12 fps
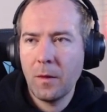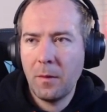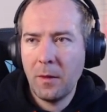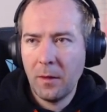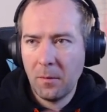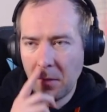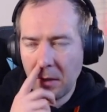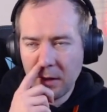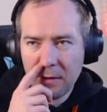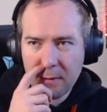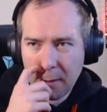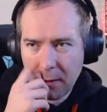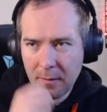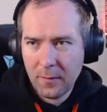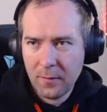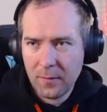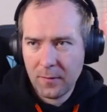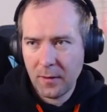in
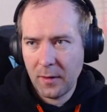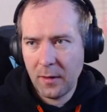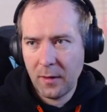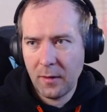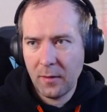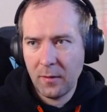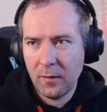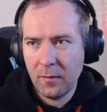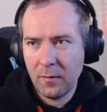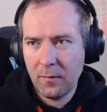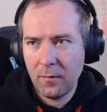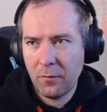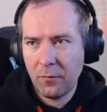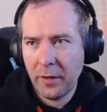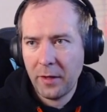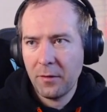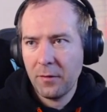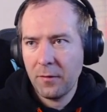milliseconds and
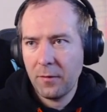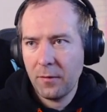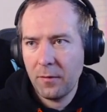record